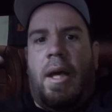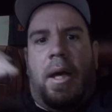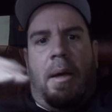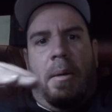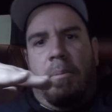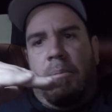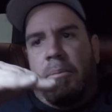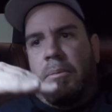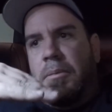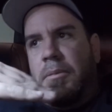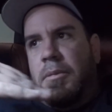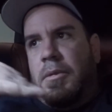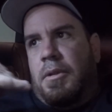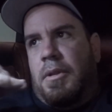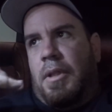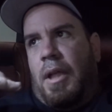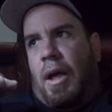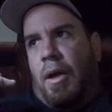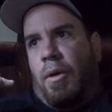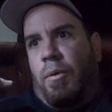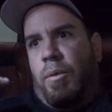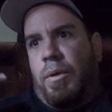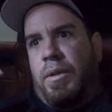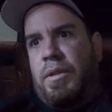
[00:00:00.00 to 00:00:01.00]
I'm
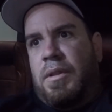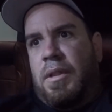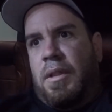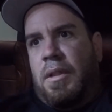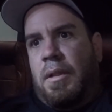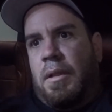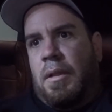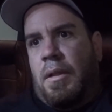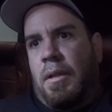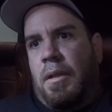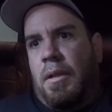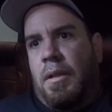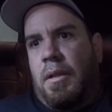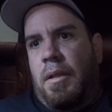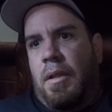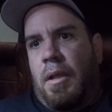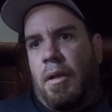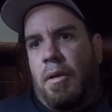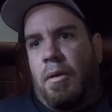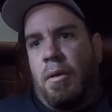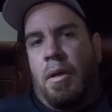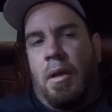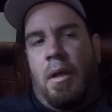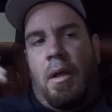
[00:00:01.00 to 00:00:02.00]
not a reason,
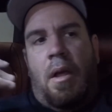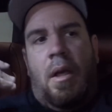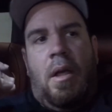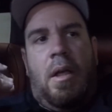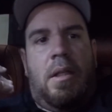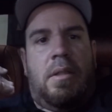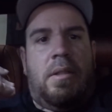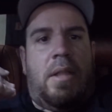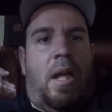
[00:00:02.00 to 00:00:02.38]
because